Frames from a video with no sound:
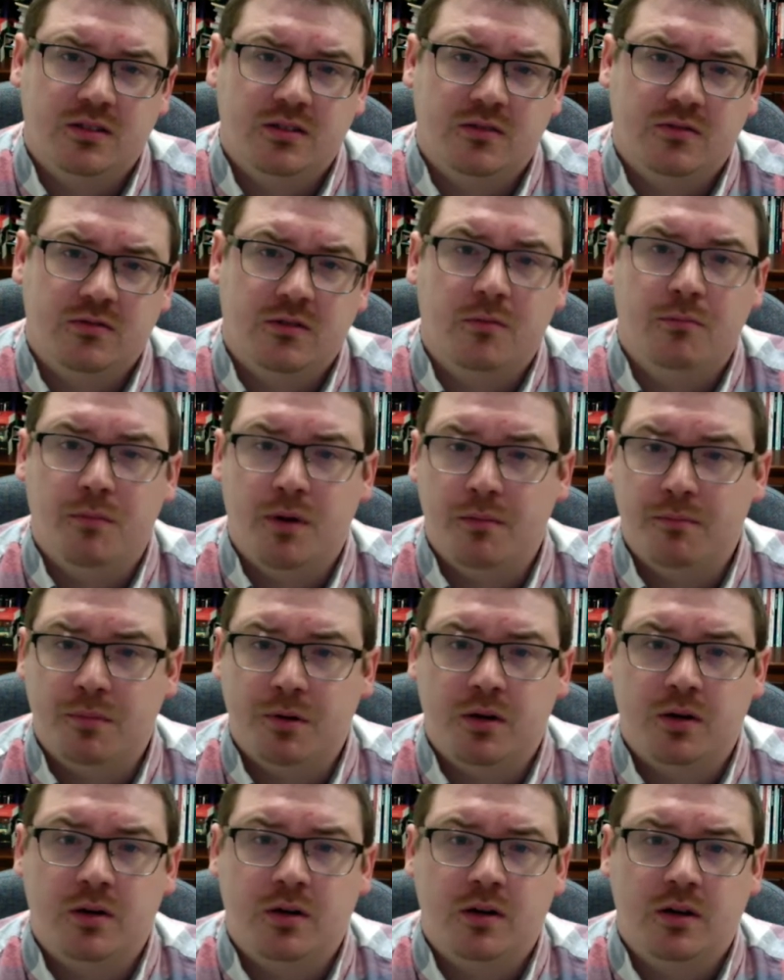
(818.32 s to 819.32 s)

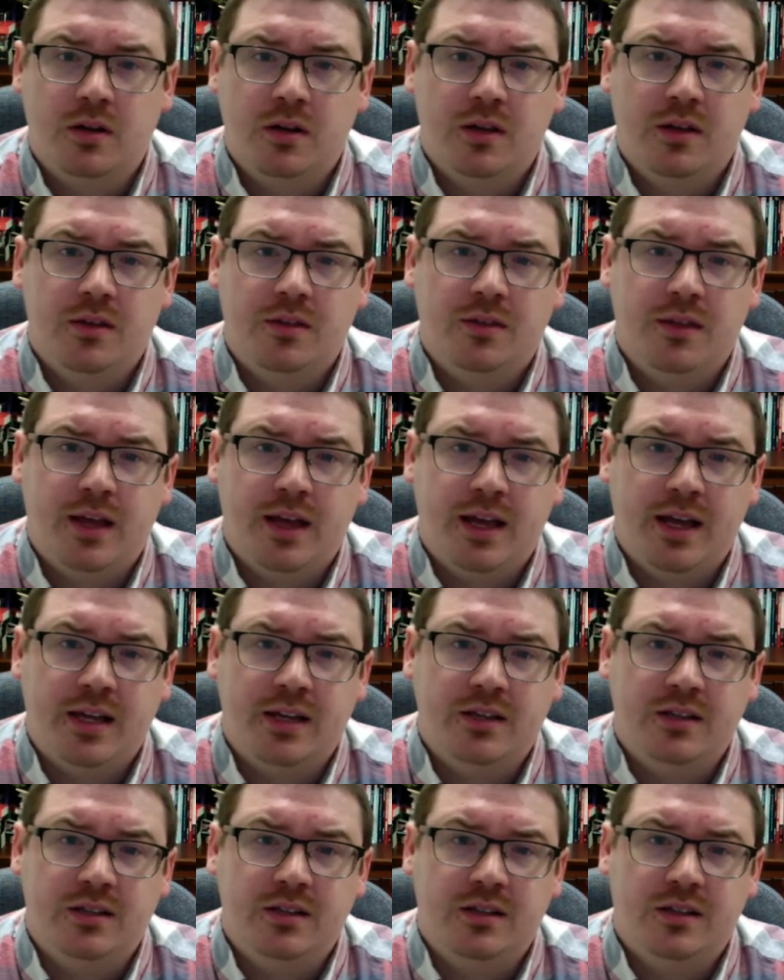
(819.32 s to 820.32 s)
Remember
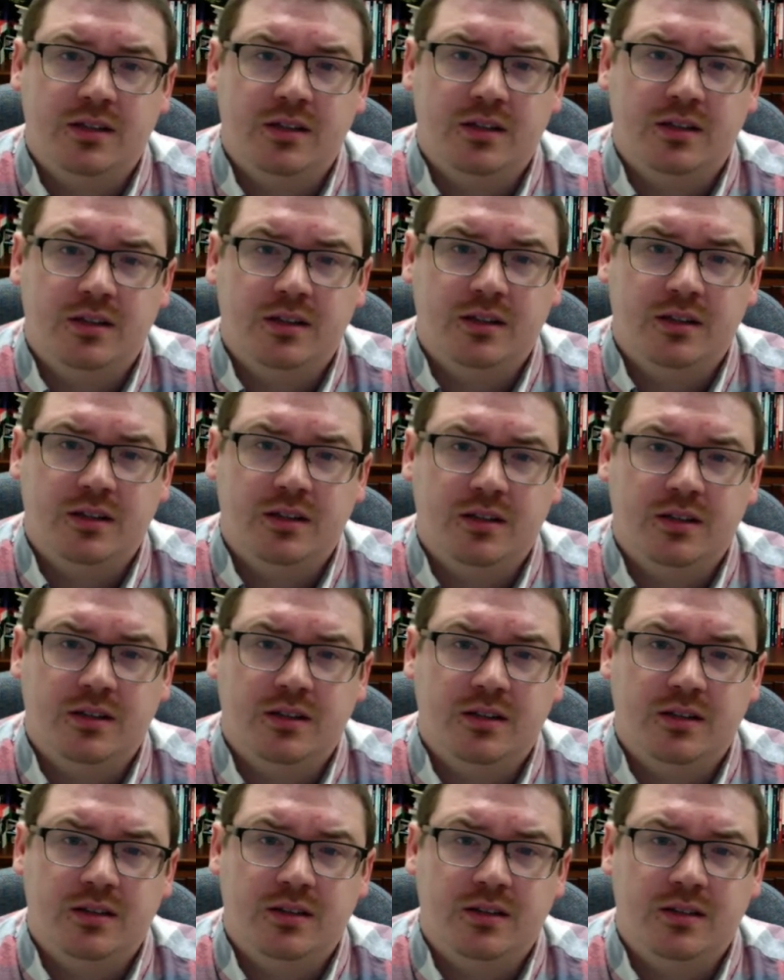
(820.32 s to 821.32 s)
that
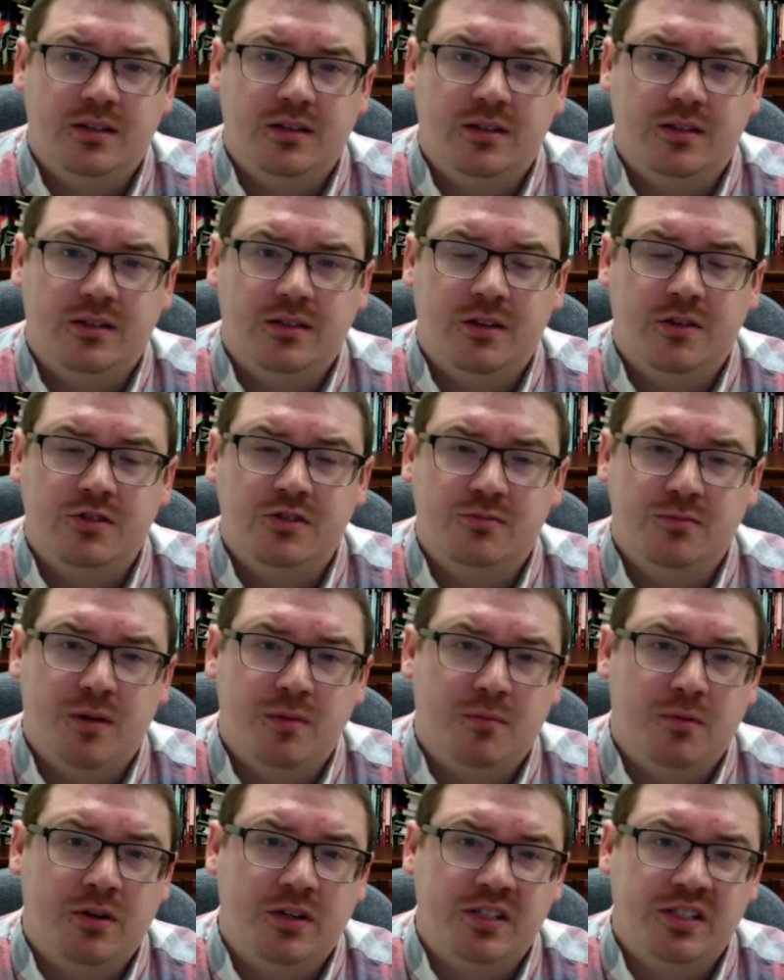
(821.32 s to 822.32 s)
those
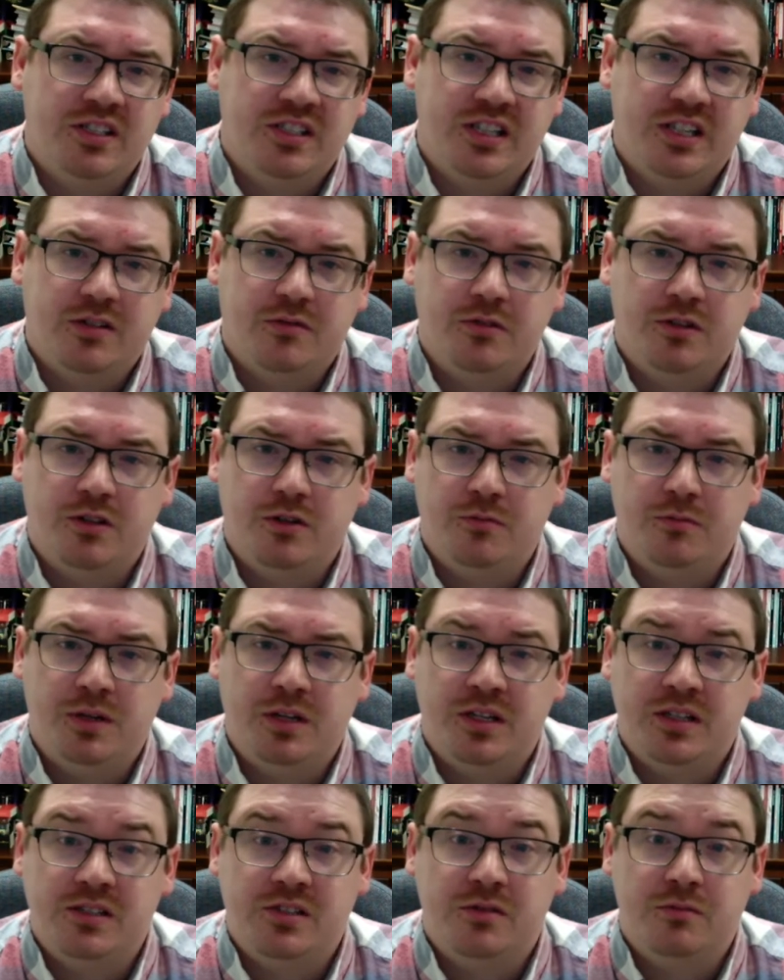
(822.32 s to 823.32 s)
memories stick with you
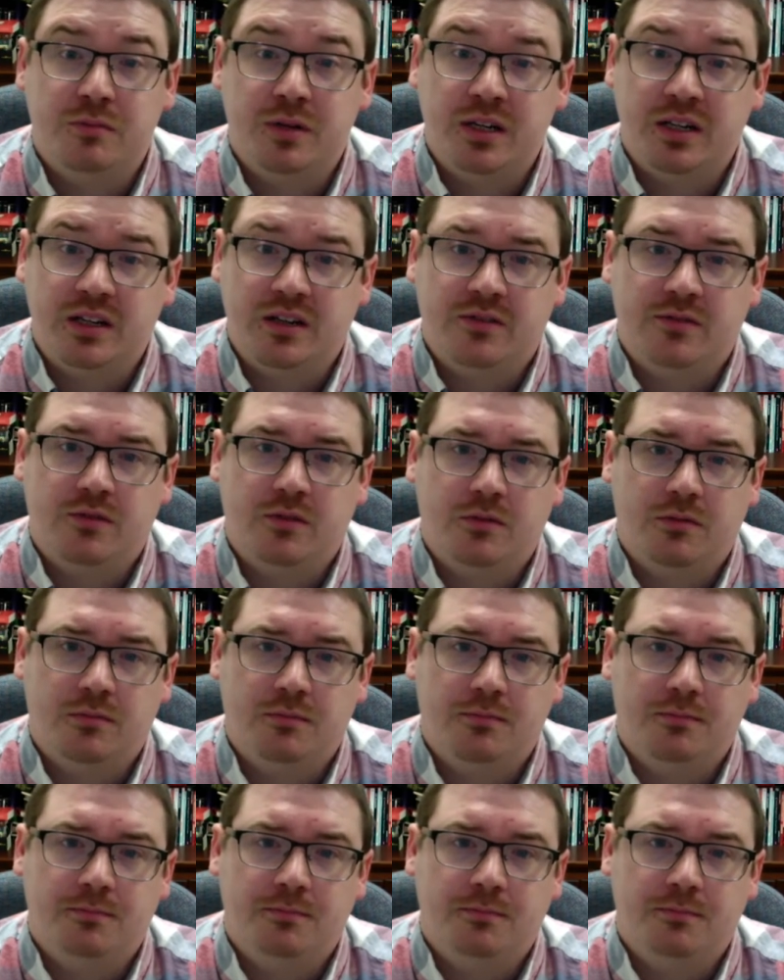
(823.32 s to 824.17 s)
because they're meaningful.